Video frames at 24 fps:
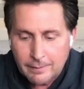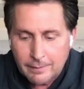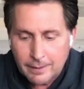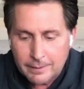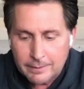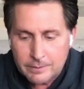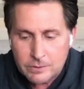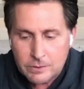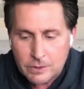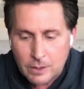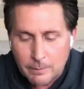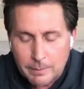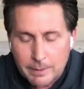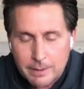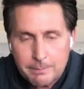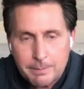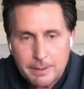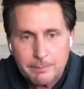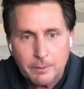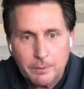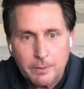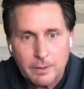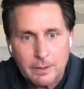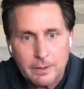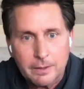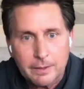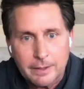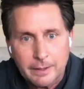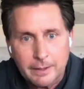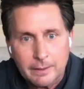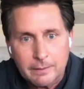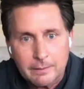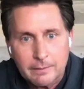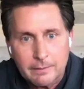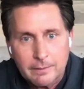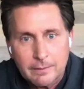and so many people
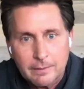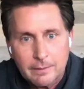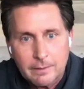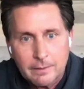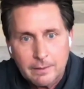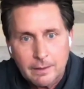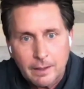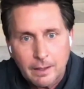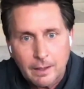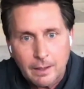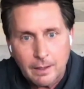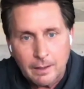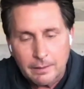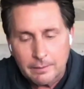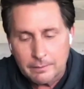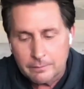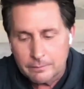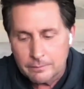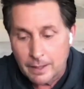hurting, uh,